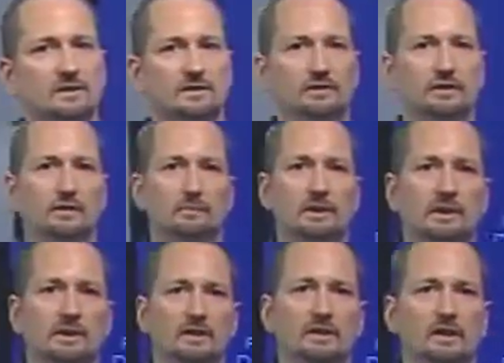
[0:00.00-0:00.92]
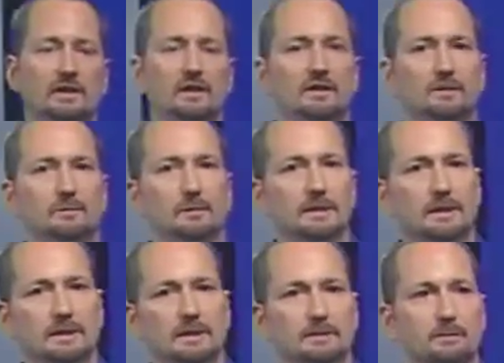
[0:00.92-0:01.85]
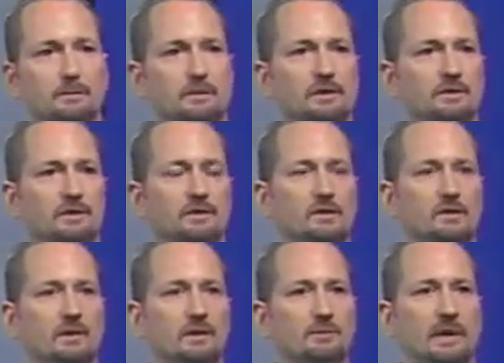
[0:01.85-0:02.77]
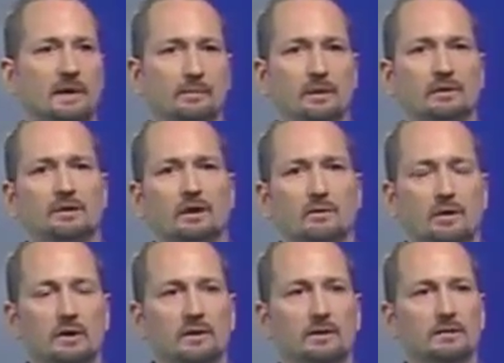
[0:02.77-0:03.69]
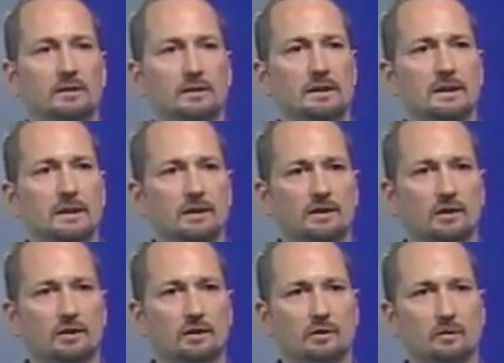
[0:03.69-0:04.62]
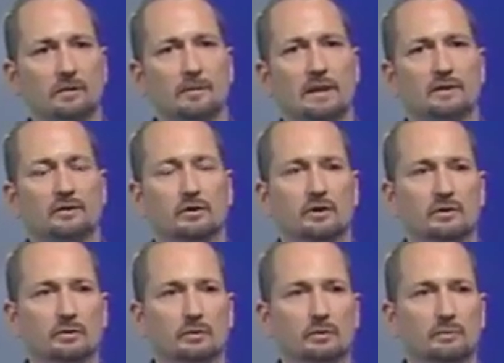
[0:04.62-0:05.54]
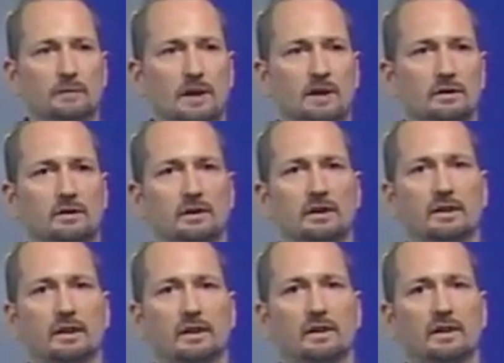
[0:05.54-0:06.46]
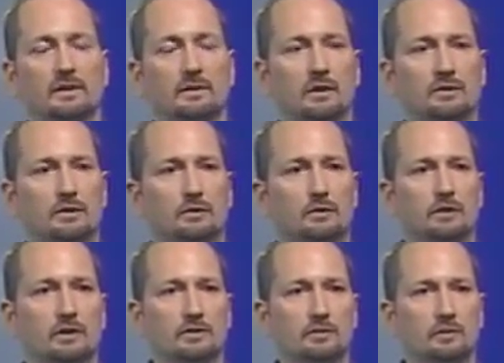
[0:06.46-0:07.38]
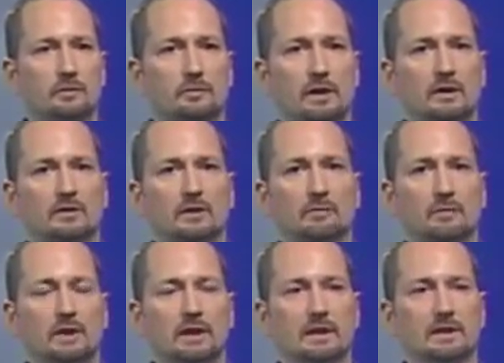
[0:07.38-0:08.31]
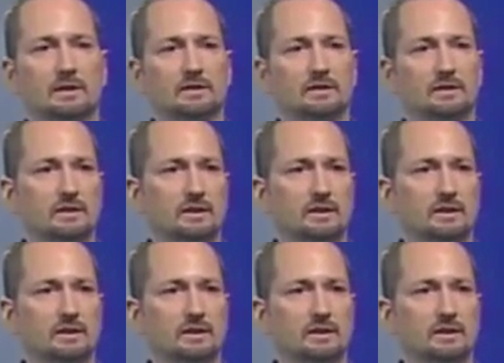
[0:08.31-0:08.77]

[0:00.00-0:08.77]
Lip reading: It's good to be here, and just as Mike mentioned, I wanted to talk a little bit about triggered source monitoring and also triggered source monitoring plans.